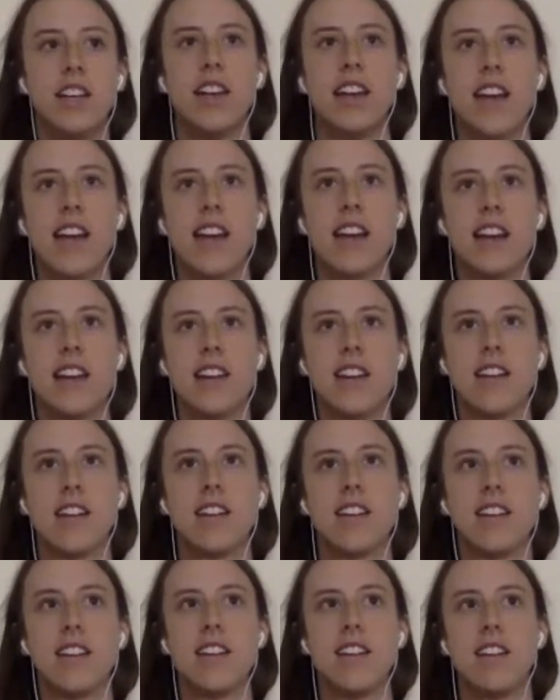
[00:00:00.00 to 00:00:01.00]
and
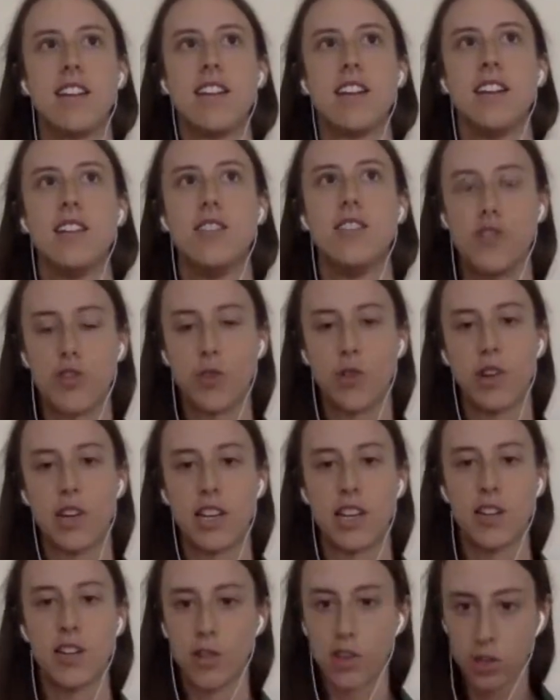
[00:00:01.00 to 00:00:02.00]

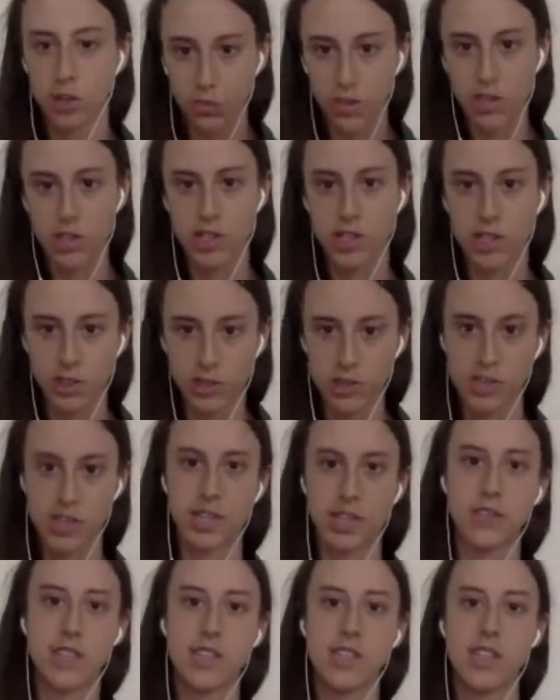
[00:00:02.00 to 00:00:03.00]
enjoy or appreciate those
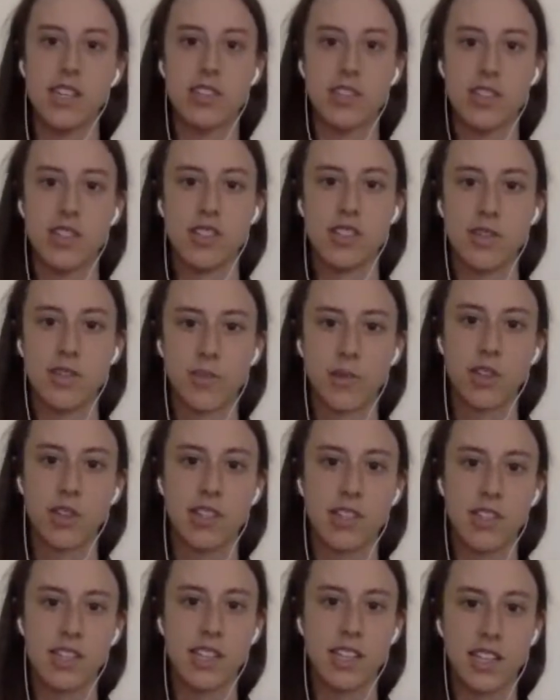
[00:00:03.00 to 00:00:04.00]
conversations and really
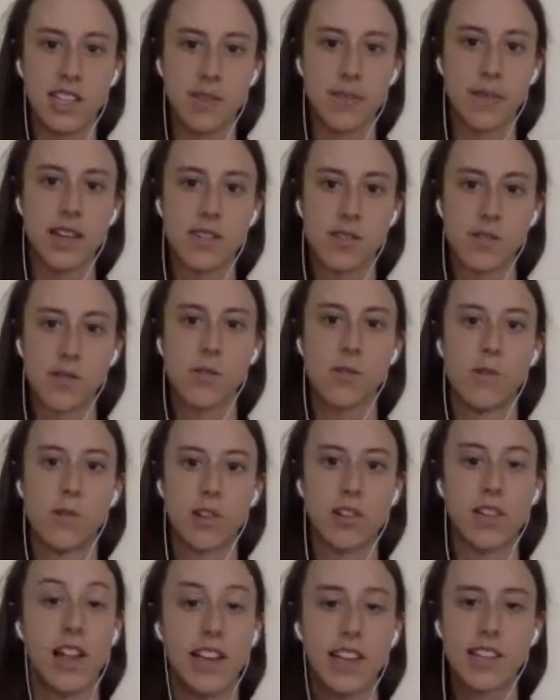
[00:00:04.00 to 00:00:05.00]
seeing them as a whole
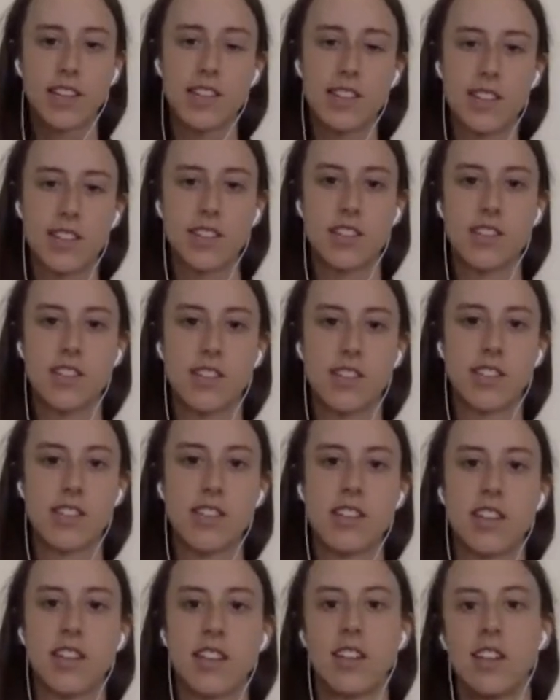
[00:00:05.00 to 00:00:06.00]
client, not just
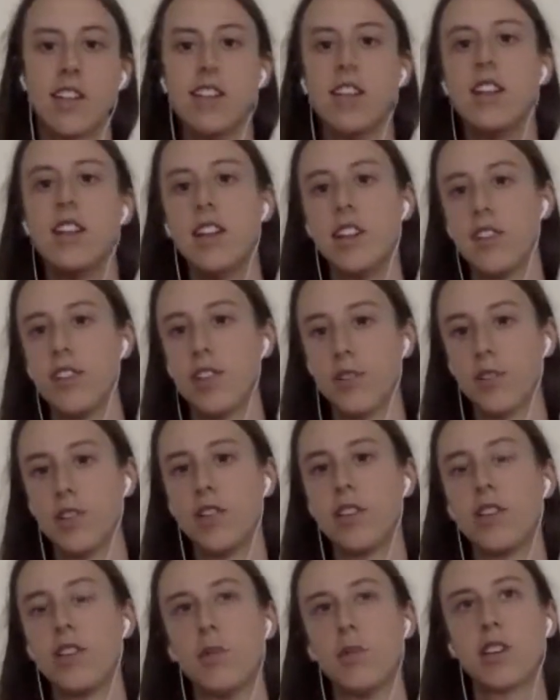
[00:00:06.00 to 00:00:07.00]
their
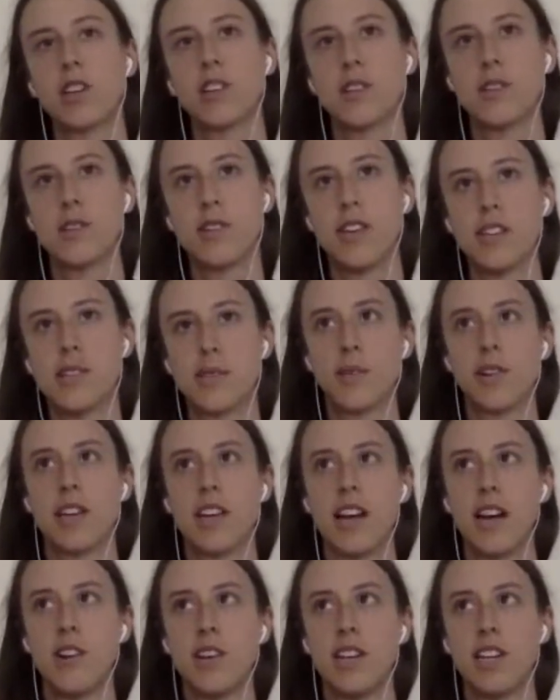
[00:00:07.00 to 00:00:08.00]
legal work. So that's really
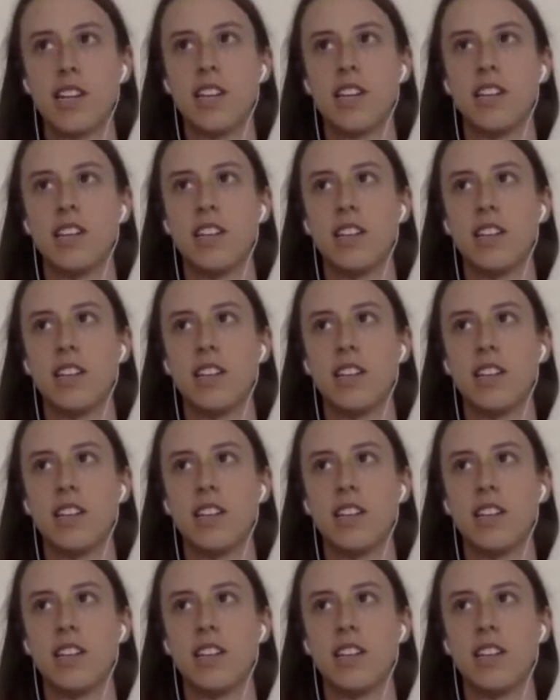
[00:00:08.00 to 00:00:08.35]
how I